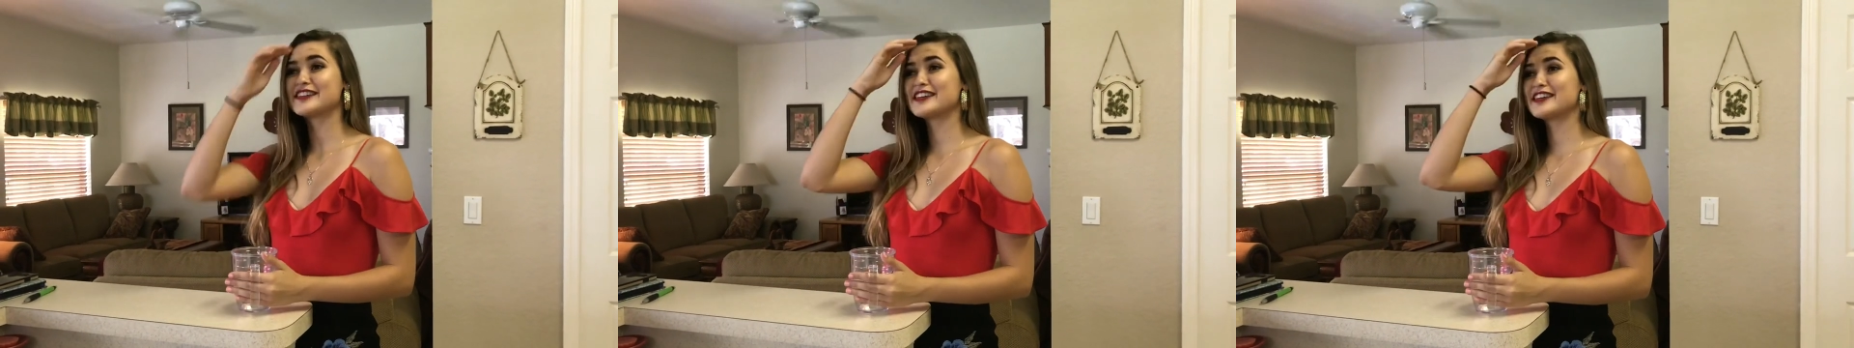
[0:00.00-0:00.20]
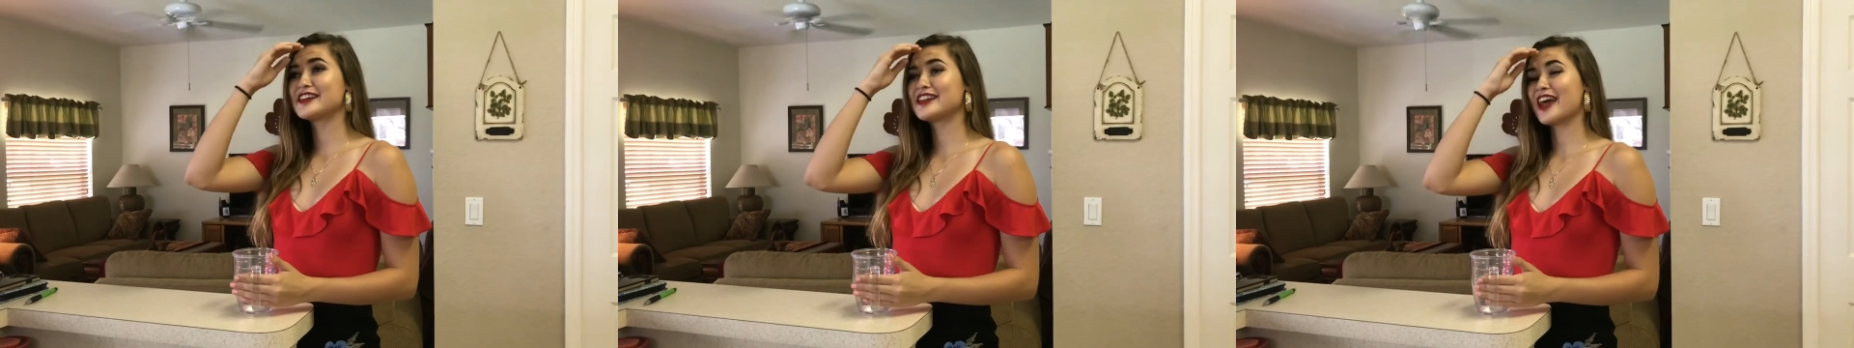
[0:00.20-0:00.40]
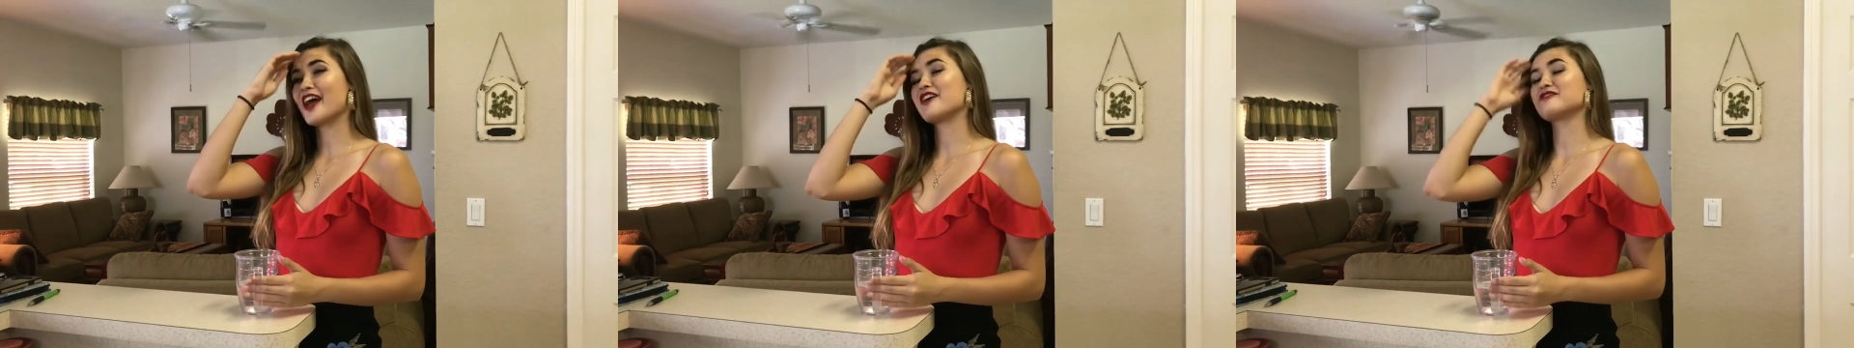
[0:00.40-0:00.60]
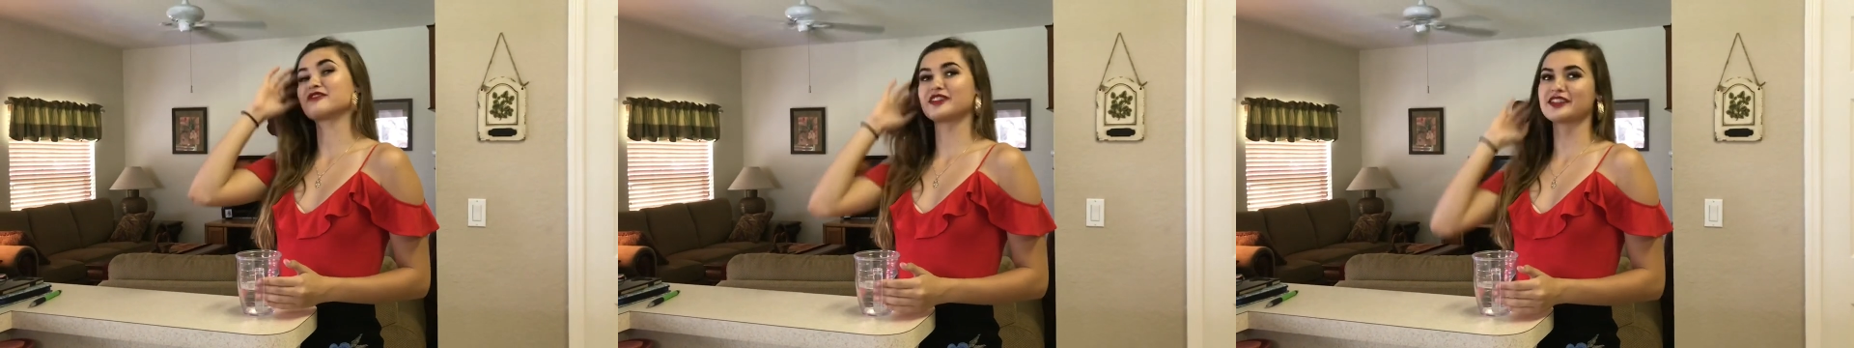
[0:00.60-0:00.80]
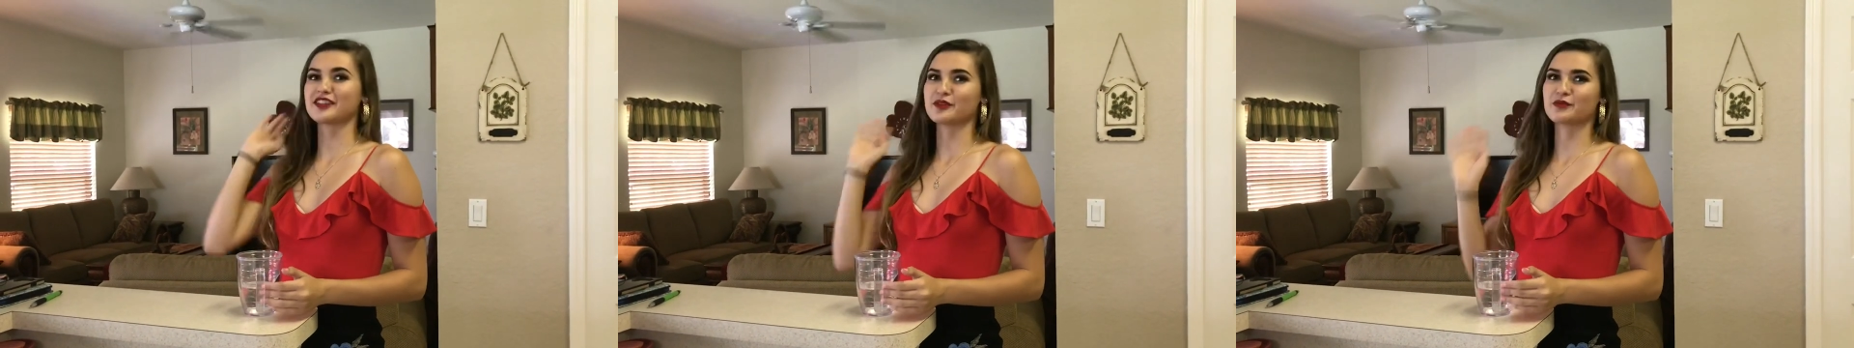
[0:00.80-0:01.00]
did
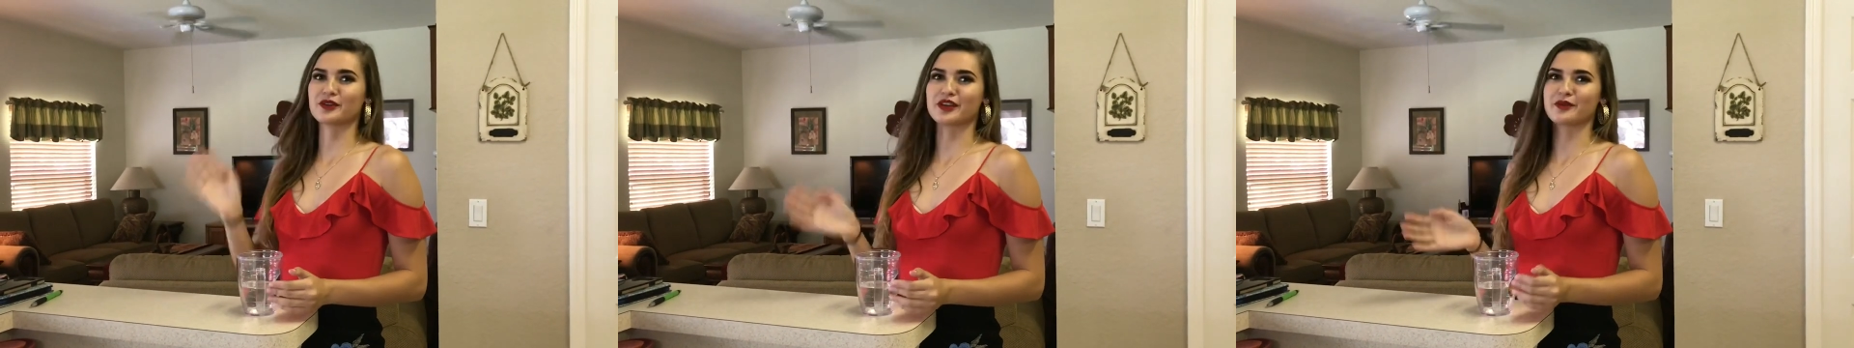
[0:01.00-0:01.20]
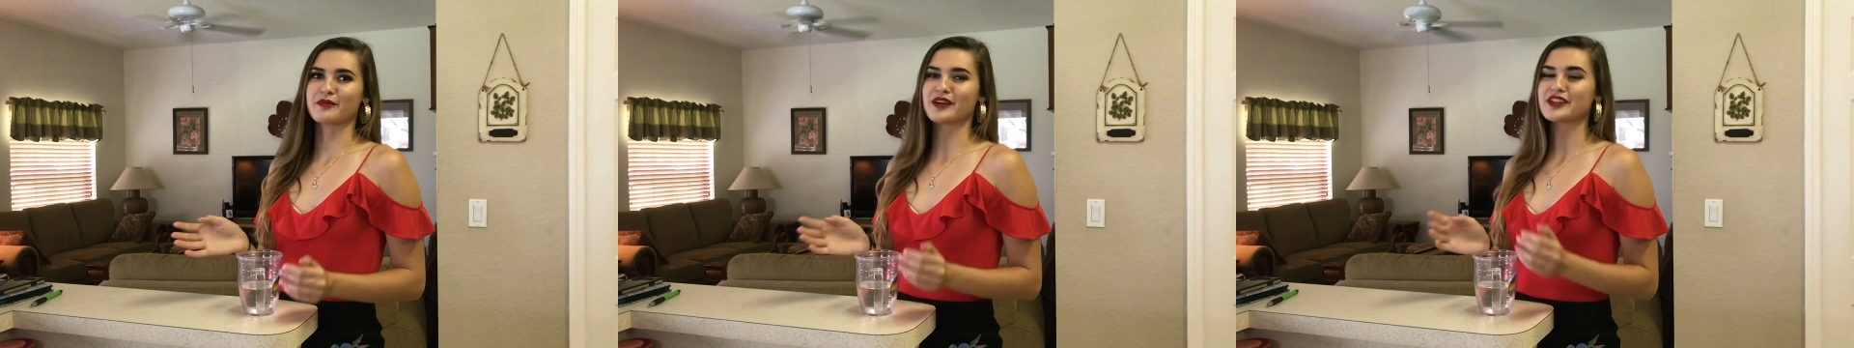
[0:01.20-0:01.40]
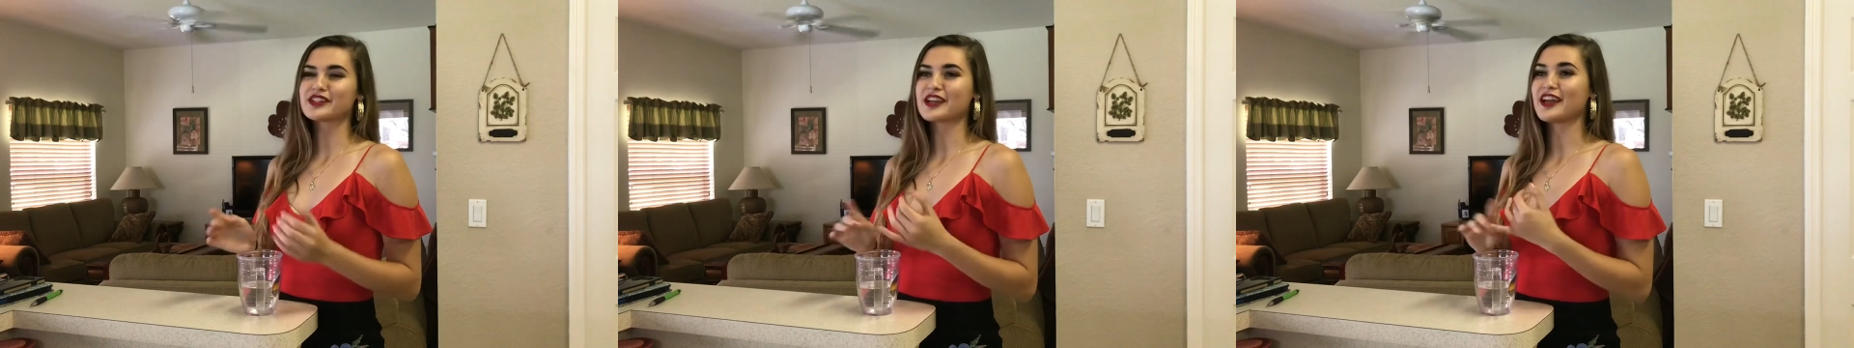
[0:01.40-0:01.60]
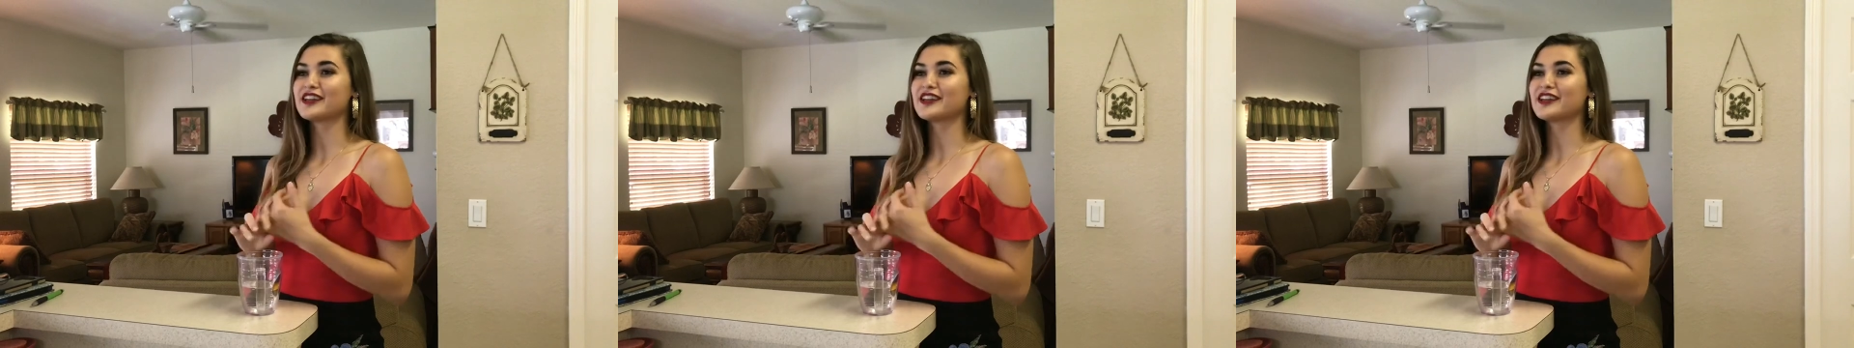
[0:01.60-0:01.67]
everything pretty much.